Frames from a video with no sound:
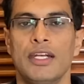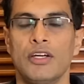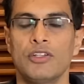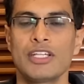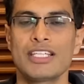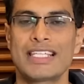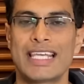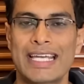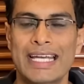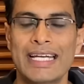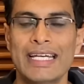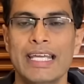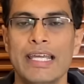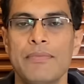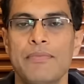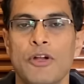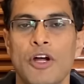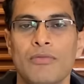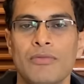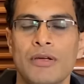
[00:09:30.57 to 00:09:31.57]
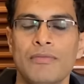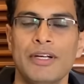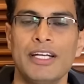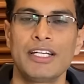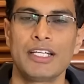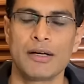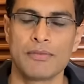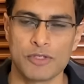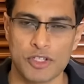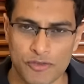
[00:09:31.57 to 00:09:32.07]
Now, the second key problem
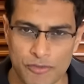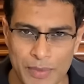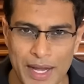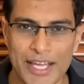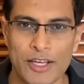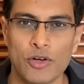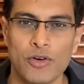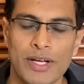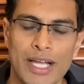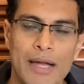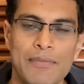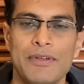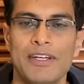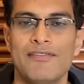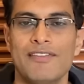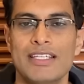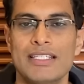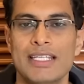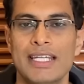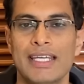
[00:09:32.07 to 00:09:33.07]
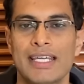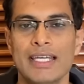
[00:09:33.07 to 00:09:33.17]
in terms of microcap investing